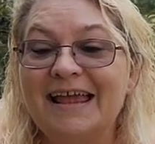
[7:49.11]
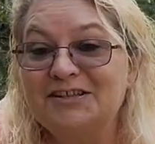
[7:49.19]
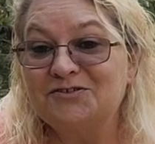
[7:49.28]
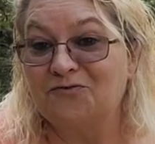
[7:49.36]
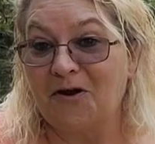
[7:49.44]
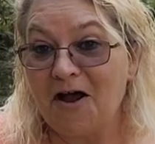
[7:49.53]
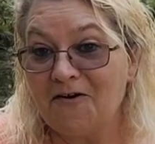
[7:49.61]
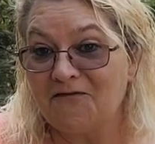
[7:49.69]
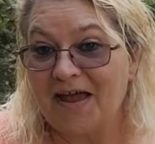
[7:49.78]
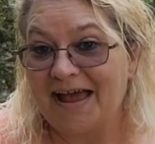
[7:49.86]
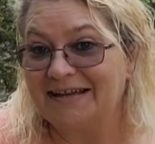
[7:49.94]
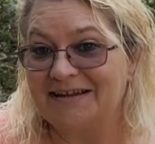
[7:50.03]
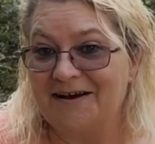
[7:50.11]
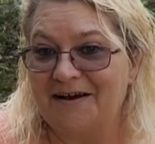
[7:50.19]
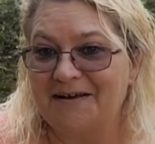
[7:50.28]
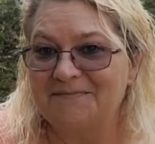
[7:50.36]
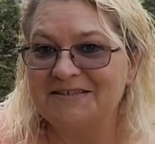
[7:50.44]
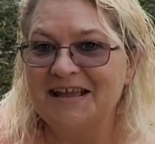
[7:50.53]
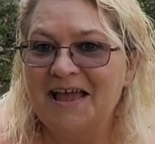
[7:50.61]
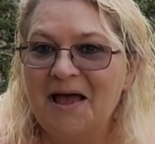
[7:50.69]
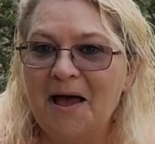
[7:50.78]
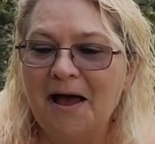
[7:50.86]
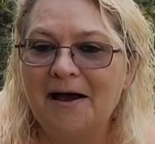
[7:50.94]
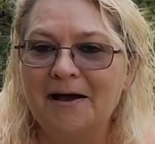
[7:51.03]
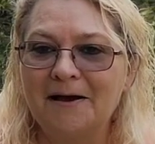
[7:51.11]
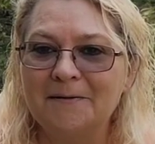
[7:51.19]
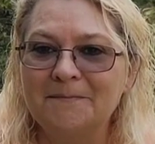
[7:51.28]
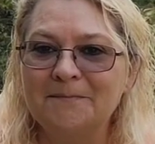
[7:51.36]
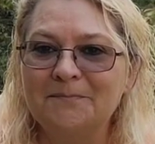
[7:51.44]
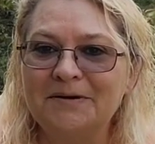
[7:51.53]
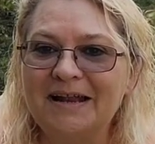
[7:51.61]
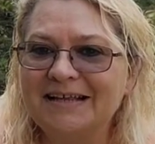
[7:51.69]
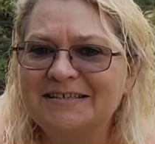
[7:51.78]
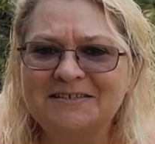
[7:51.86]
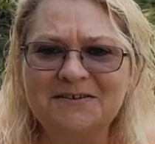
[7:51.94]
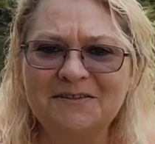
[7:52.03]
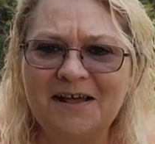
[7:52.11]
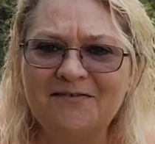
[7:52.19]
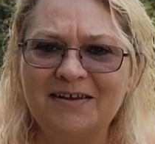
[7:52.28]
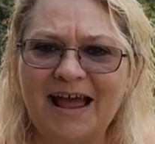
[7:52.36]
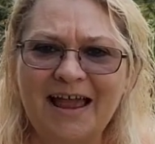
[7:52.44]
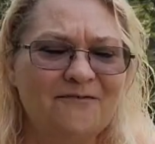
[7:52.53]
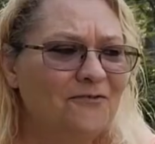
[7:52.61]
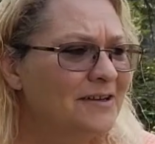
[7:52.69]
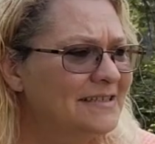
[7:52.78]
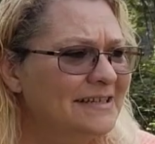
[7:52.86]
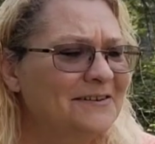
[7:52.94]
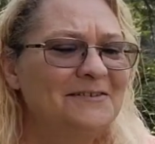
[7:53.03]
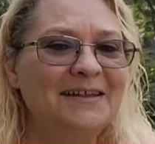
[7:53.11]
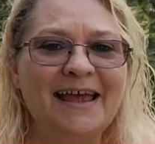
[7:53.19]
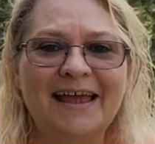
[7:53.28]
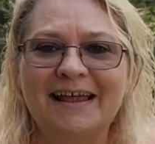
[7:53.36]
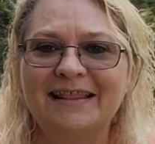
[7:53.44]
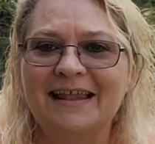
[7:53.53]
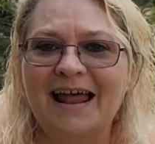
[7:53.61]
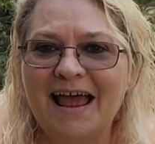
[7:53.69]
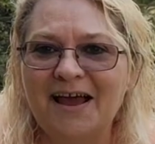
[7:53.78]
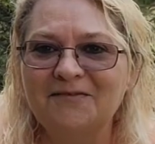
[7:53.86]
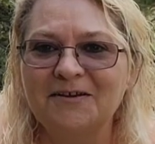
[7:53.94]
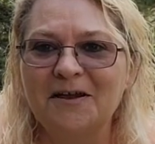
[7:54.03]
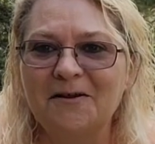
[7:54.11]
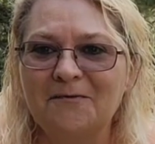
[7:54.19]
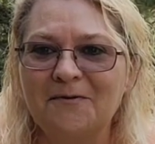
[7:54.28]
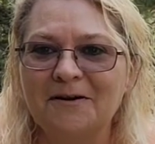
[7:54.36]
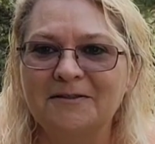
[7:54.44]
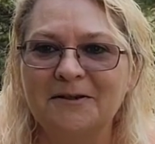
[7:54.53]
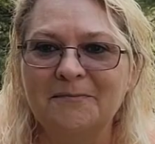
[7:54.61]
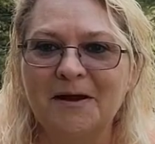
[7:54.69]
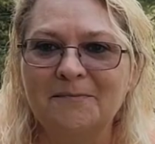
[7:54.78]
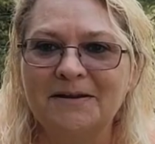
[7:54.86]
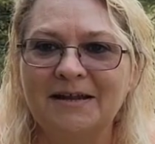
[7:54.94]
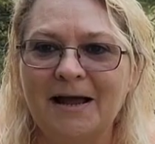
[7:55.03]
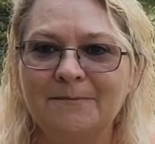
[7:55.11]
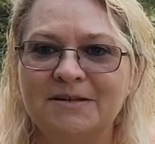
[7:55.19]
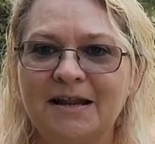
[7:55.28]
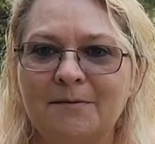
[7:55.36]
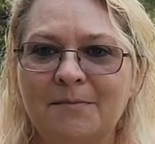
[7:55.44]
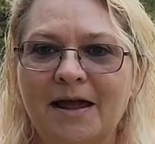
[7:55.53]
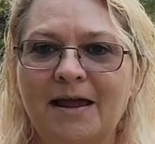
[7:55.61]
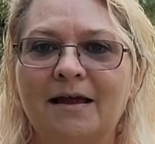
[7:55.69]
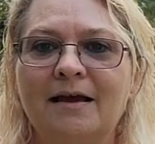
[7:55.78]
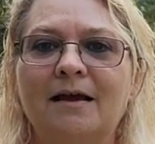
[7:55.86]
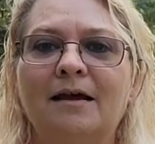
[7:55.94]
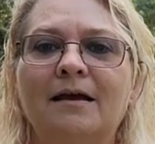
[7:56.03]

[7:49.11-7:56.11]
it's rough at times. But I still love it. Every single day that I have to go to work, there might be times that I'm like,